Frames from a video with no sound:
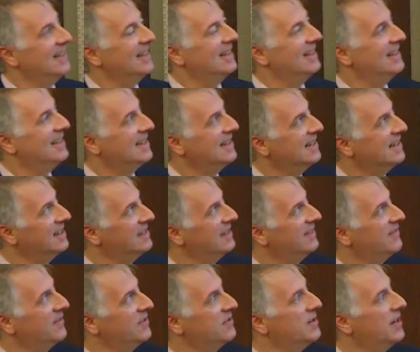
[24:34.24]

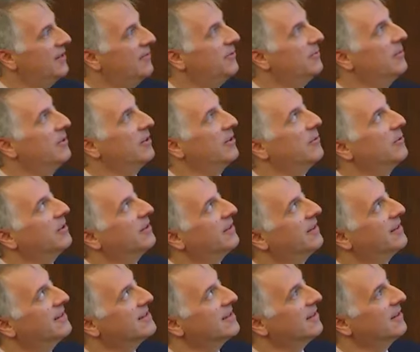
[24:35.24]
it, if you're not familiar with
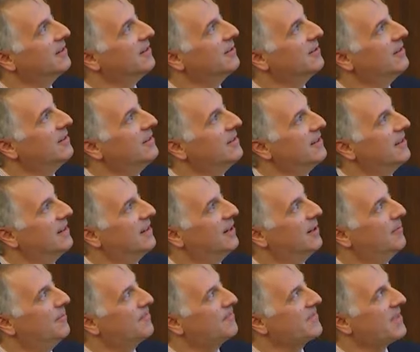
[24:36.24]
it, is a little
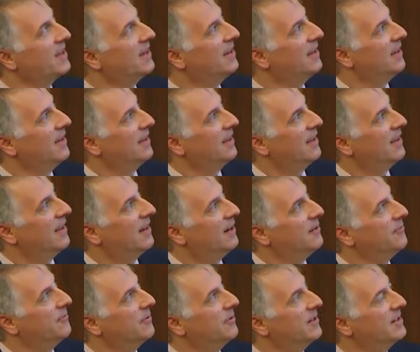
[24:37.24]
um,
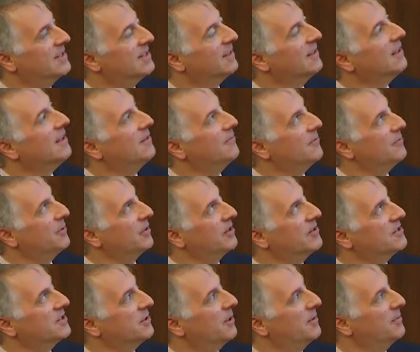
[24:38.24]
it's a little unfamiliar.
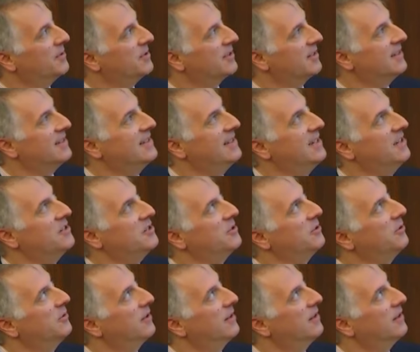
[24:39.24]
So I'm just going to teach
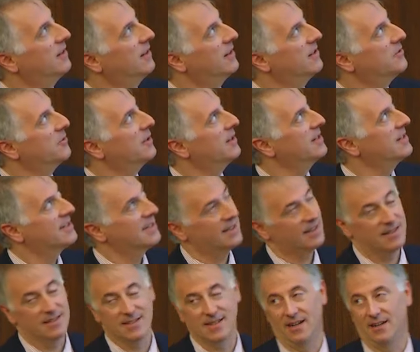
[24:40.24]
you in, in 20
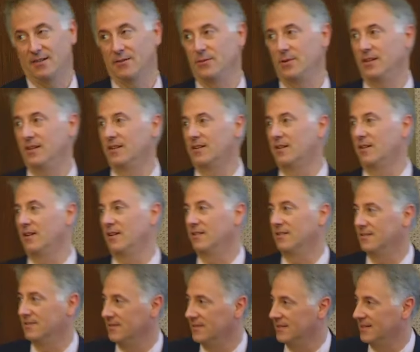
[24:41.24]
seconds how to read a,
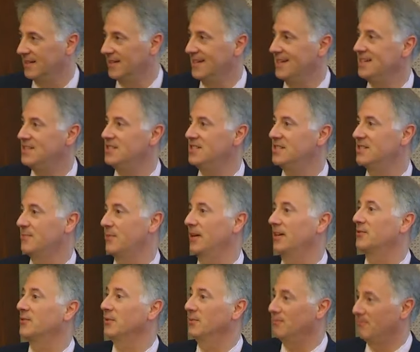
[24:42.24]
an EEG
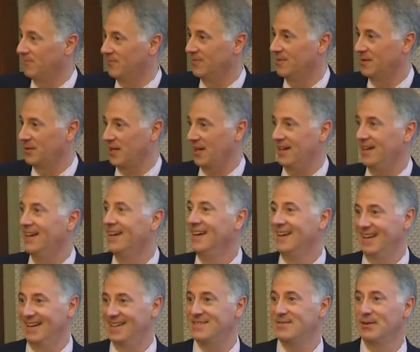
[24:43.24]
spectrum okay?
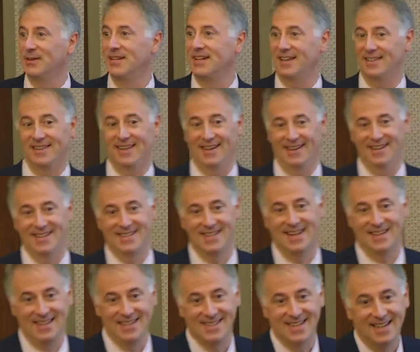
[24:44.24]
It's really not that, it's
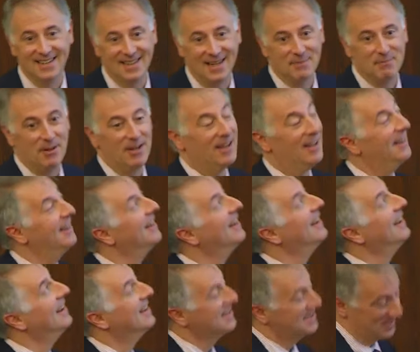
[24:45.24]
not, it's not that bad.
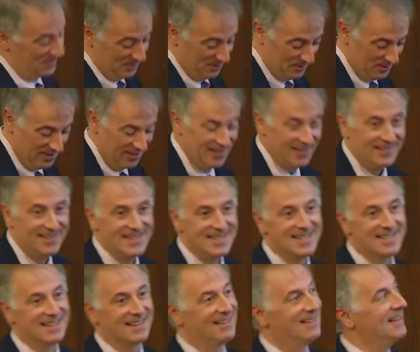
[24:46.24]
So this
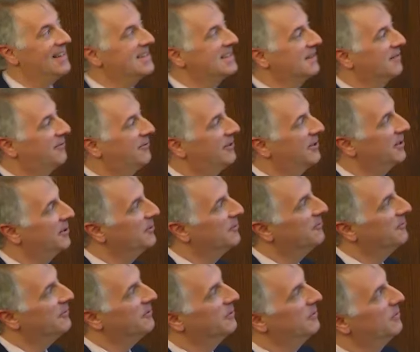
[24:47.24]
is a classic figure
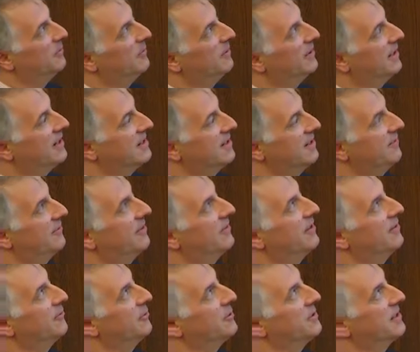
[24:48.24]
from a
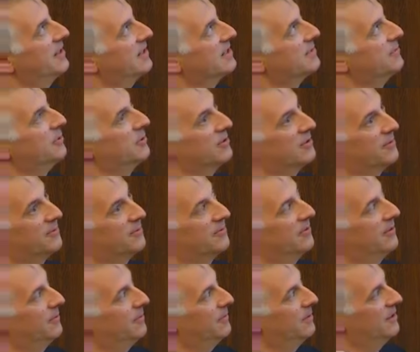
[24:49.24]
1954 textbook
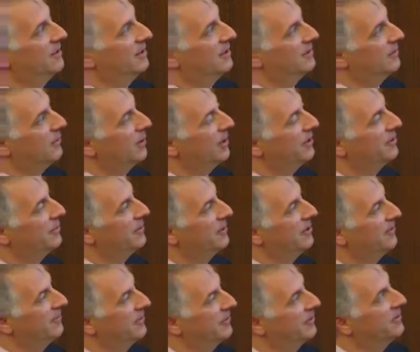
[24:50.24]
from uh, Wilder
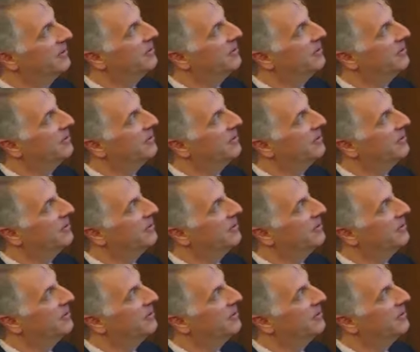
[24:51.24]
Penfield